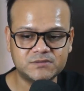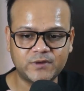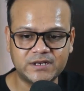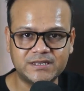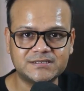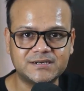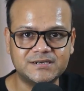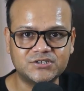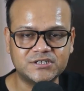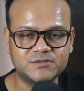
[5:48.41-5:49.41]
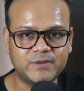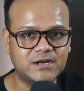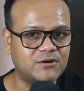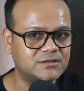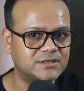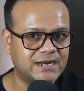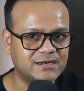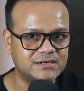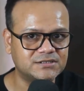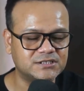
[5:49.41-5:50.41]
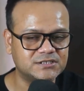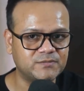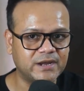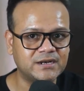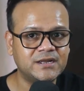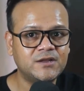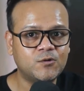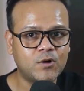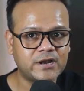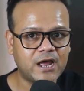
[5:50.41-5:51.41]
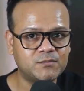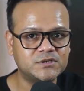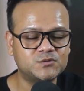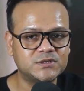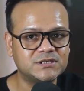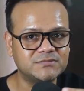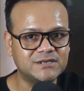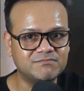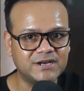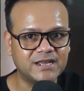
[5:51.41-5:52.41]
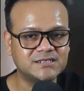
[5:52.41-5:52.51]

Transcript: when this condition is met or that condition is met, what happens when something breaks,